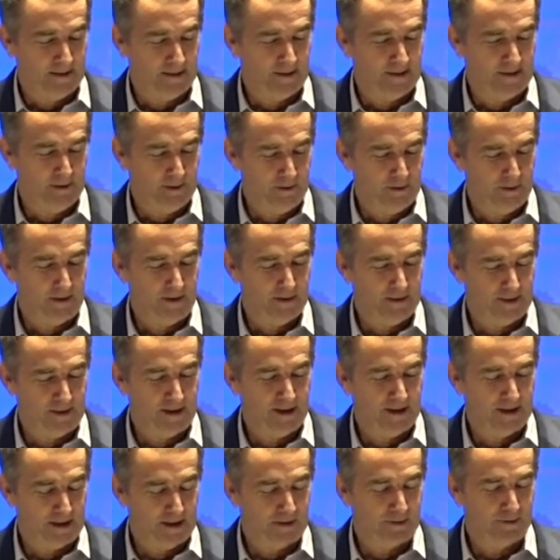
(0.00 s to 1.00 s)
And,
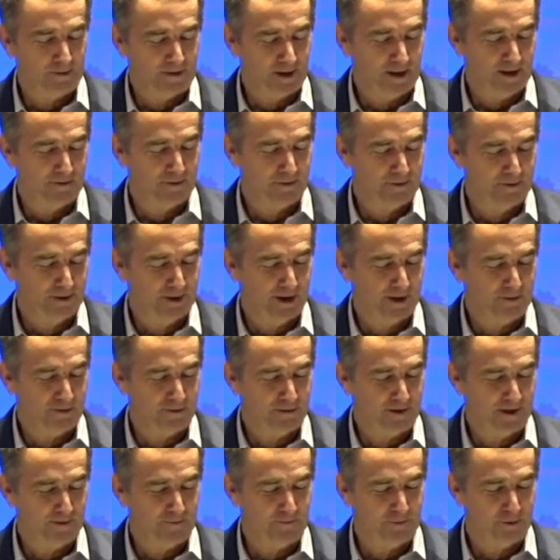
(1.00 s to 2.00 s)
you know, and
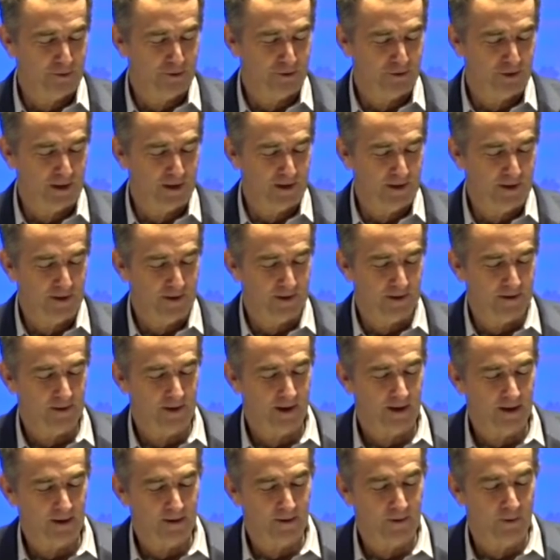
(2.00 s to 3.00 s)
as Jeff said,
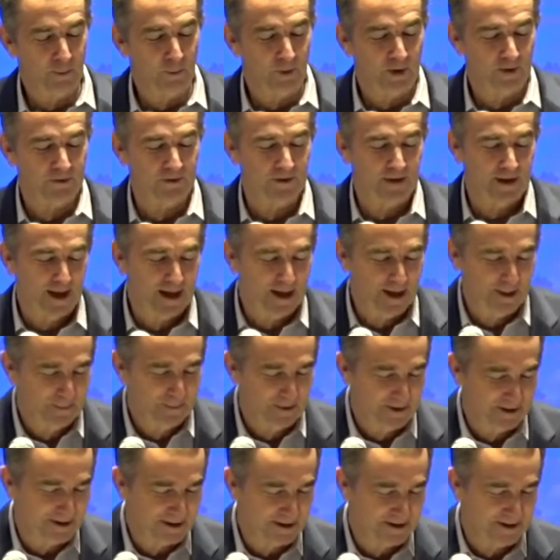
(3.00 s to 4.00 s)
Virginia
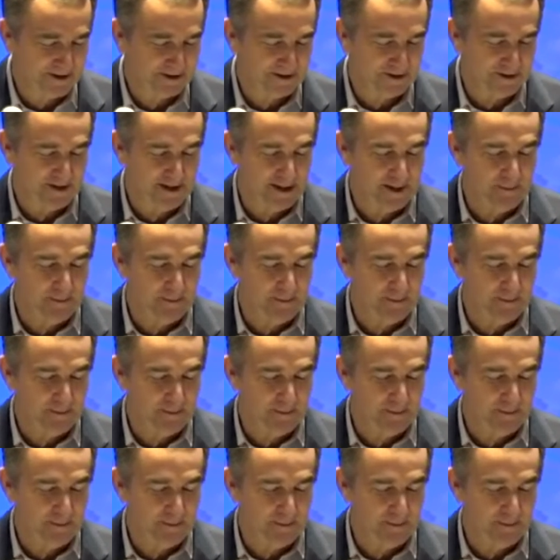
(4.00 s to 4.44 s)
was named